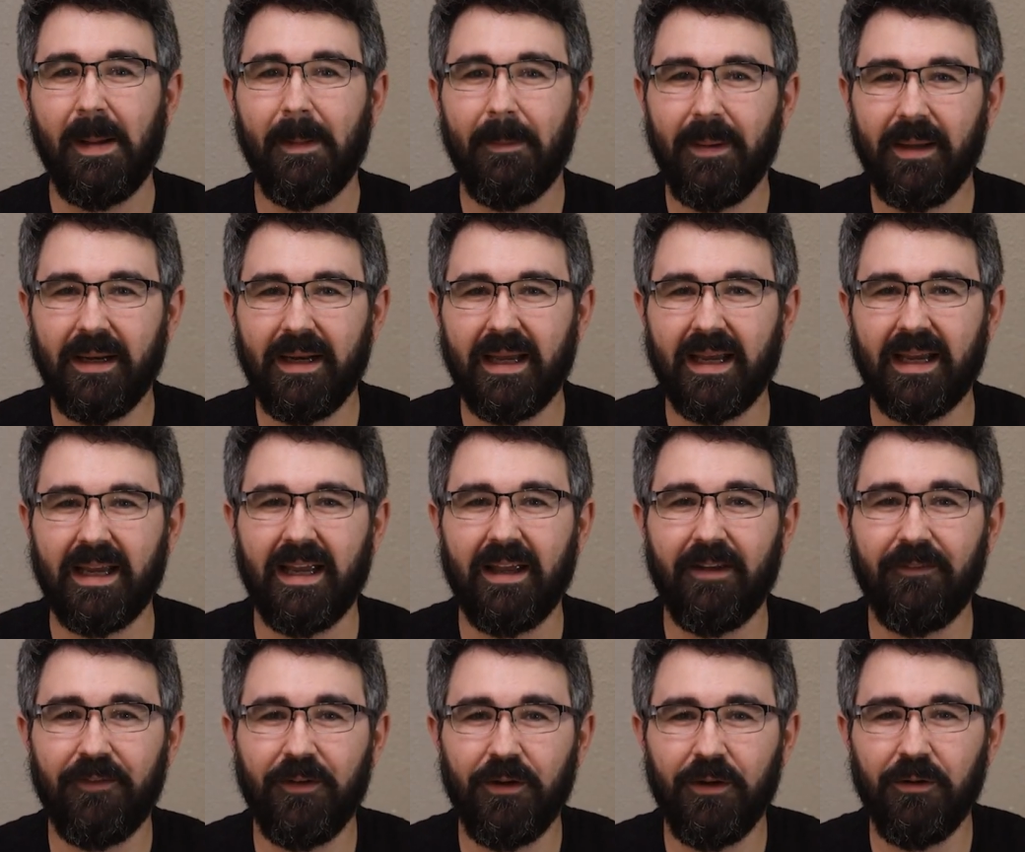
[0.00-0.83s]
but hey,
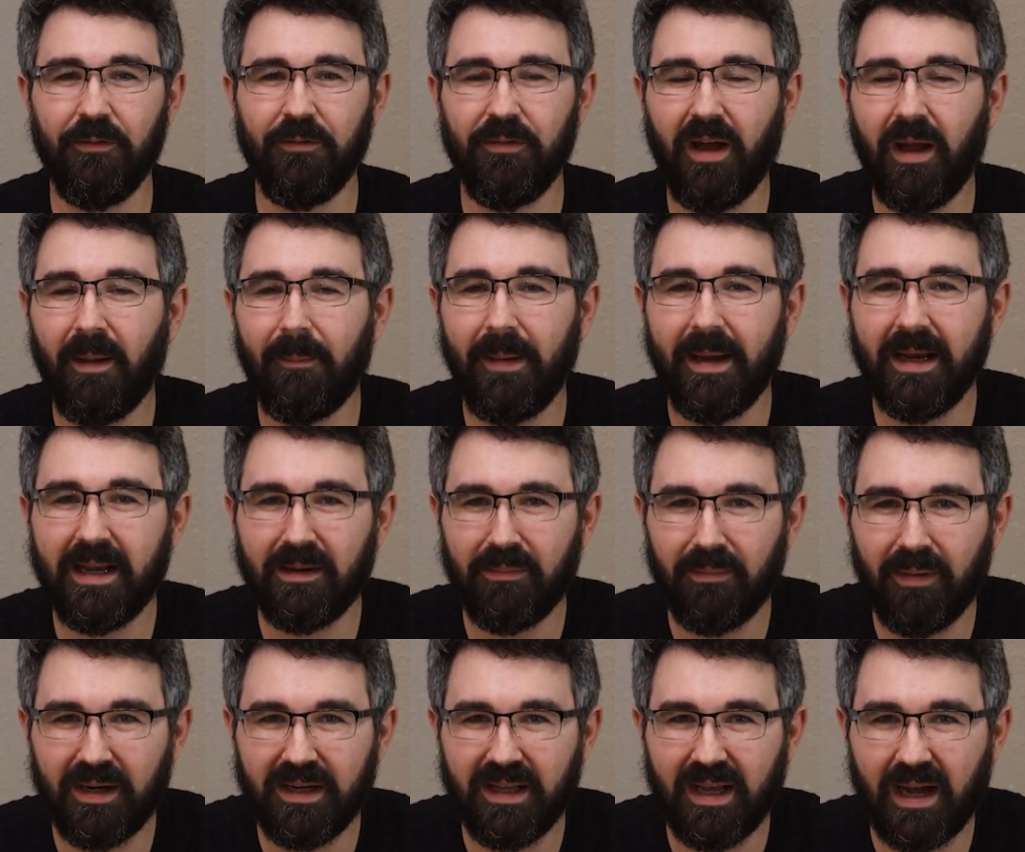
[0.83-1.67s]
if you're not
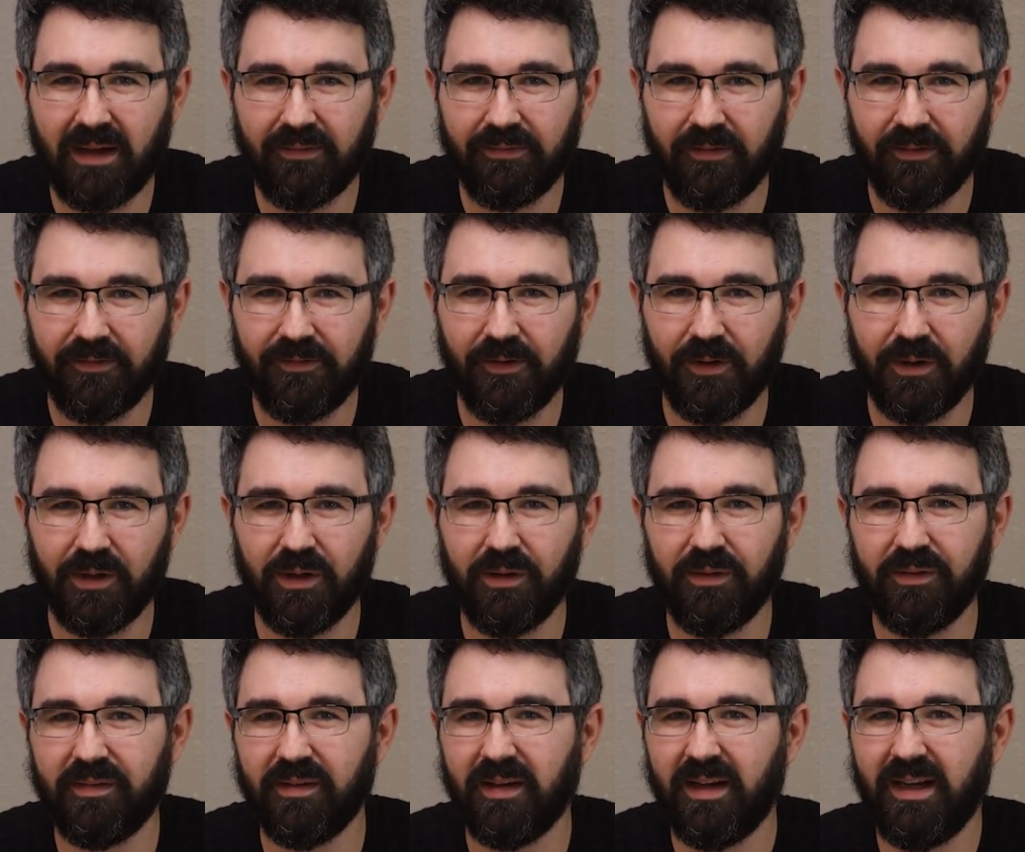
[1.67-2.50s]
making money off your
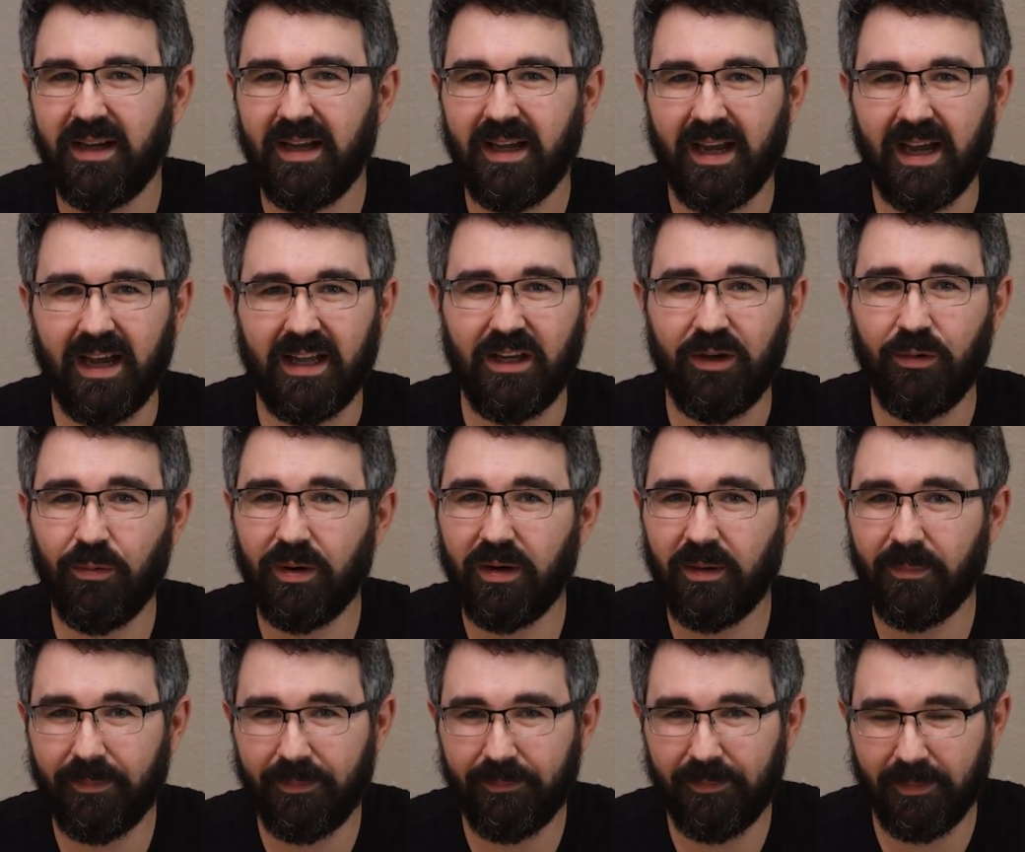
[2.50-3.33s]
photos and you
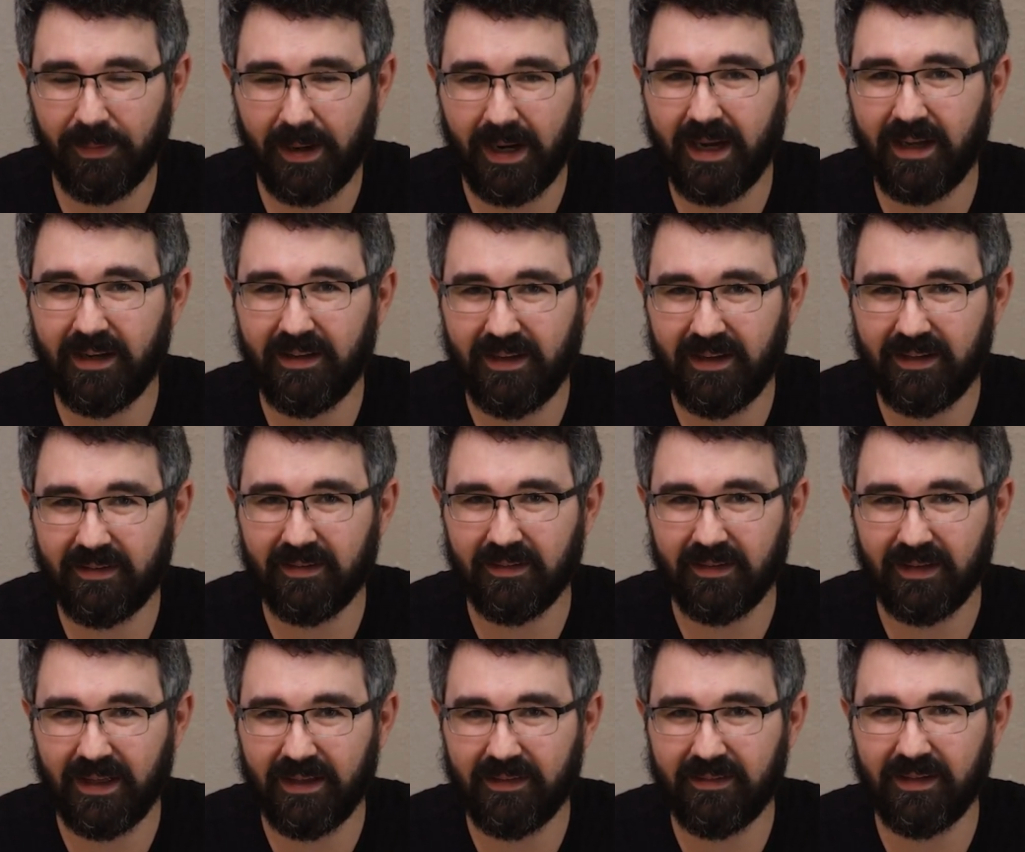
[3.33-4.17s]
want to buy a
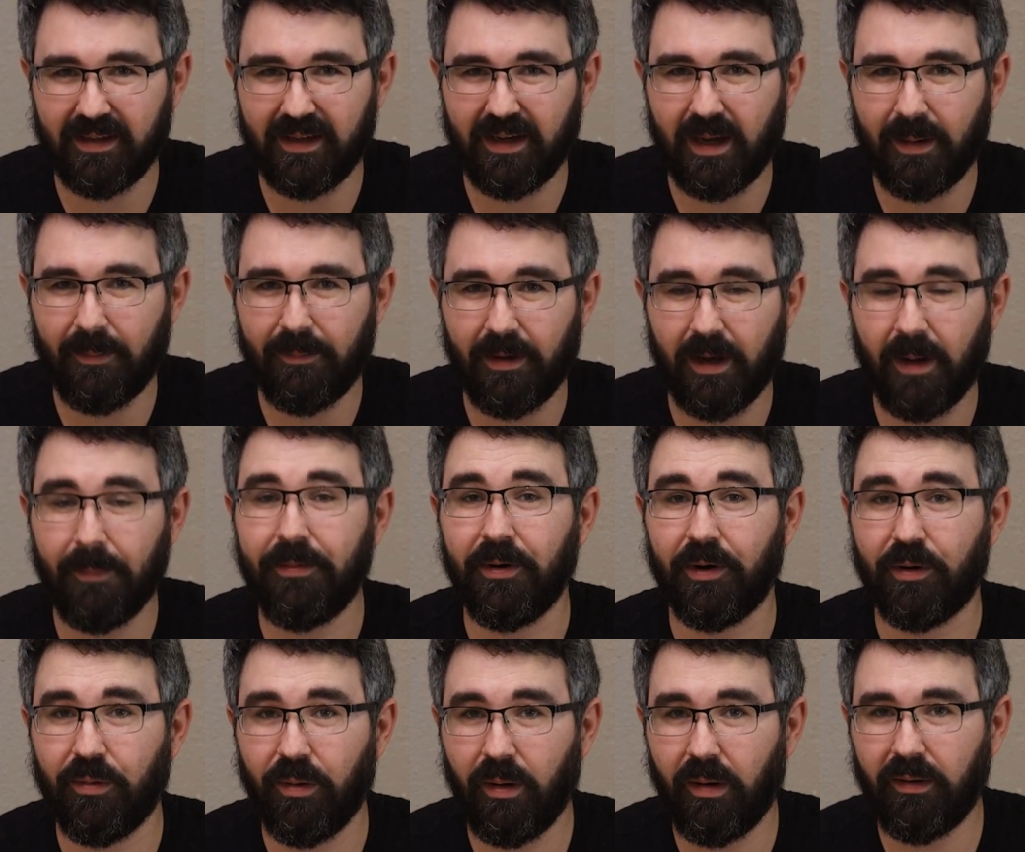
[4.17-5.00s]
decent lens to up
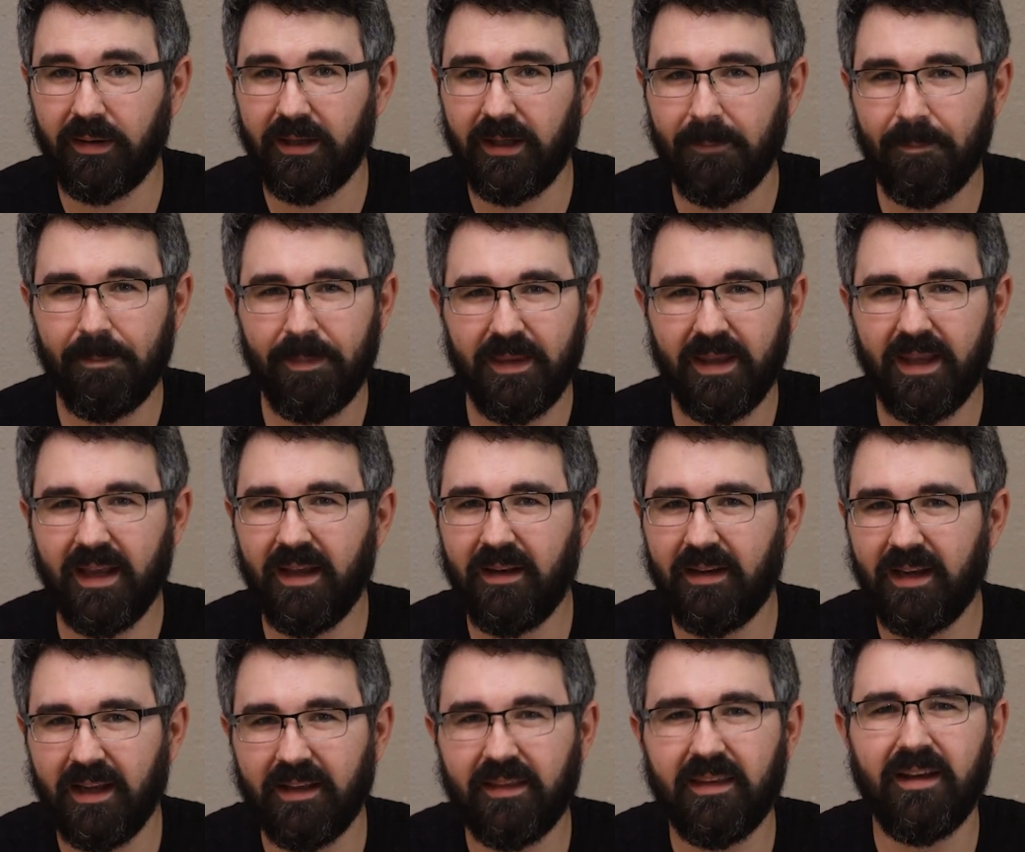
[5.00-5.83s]
your quality,
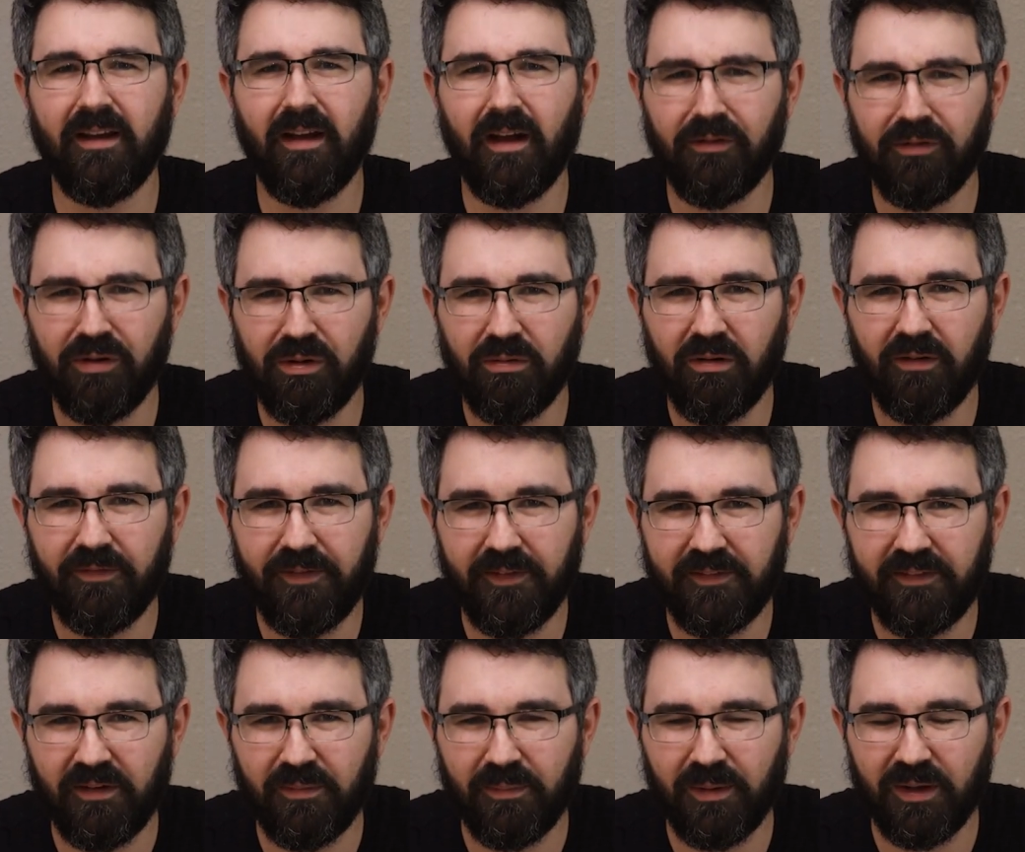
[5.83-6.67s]
get the Yang Niu
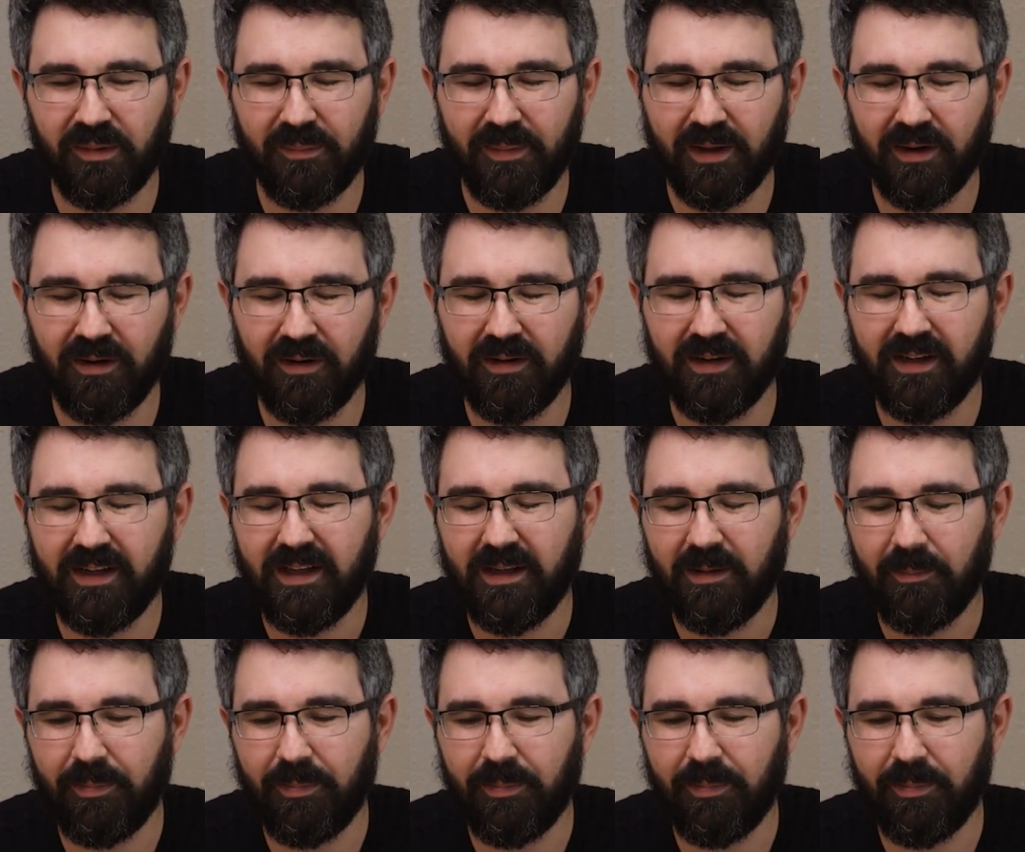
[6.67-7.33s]
50 millimeter.